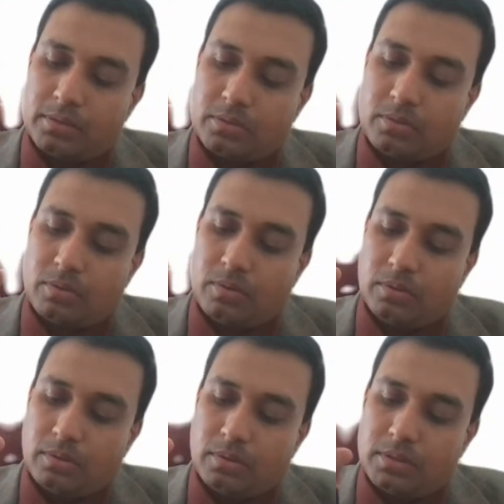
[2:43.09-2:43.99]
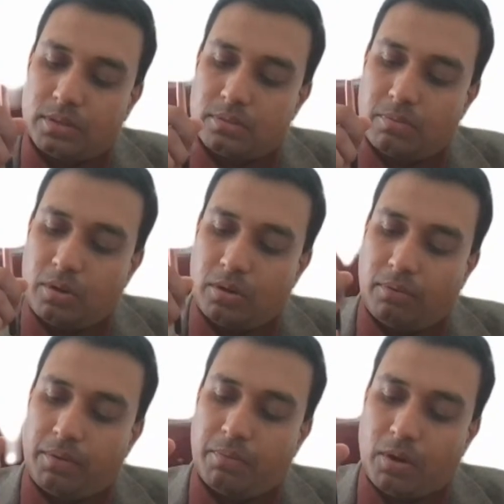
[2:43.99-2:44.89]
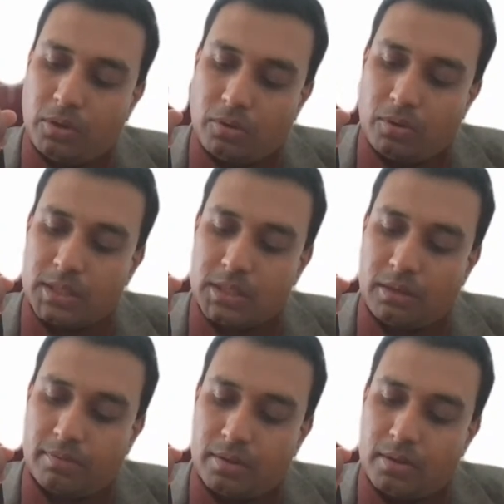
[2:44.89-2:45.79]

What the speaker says: So this is what we want to achieve.